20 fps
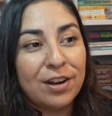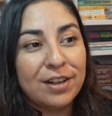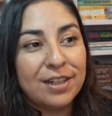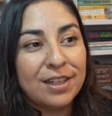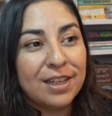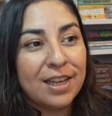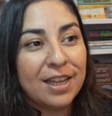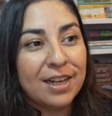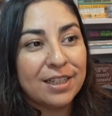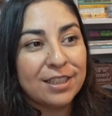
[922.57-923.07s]
I
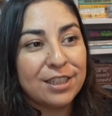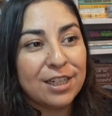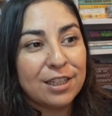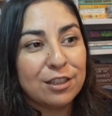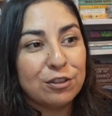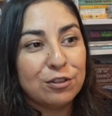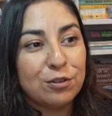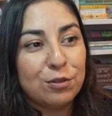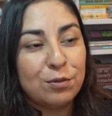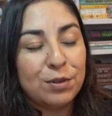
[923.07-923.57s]
didn't get a
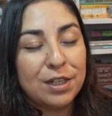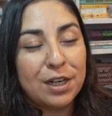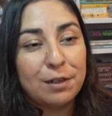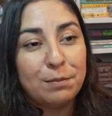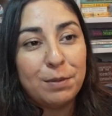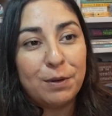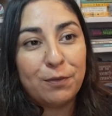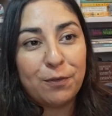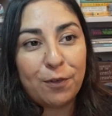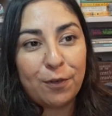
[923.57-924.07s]
chance to read
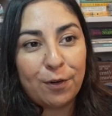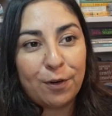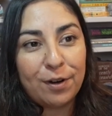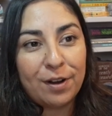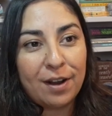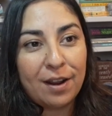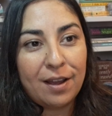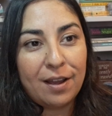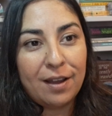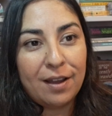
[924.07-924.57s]
it
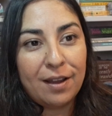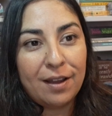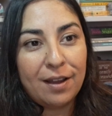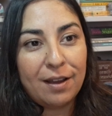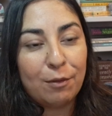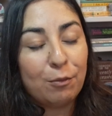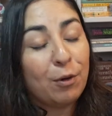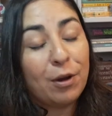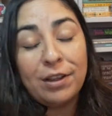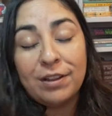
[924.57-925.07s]
before,
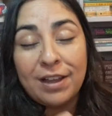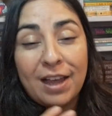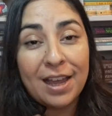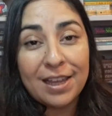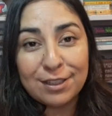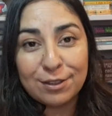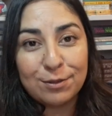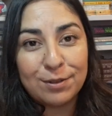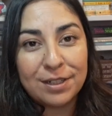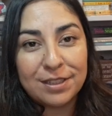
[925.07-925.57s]
well,
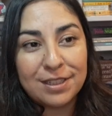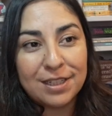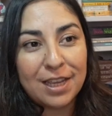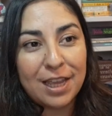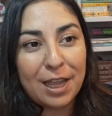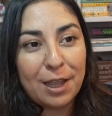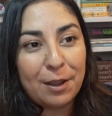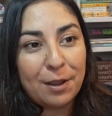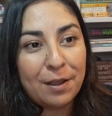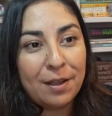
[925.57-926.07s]
as soon as it
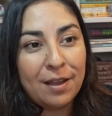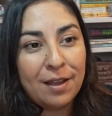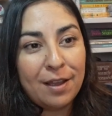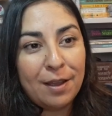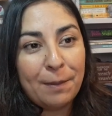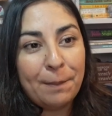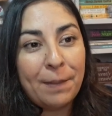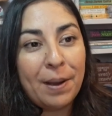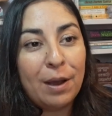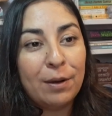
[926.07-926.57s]
came
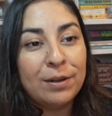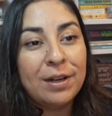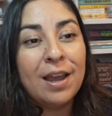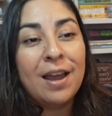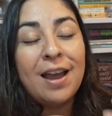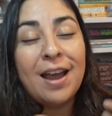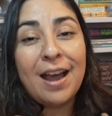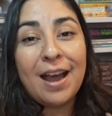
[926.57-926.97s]
out.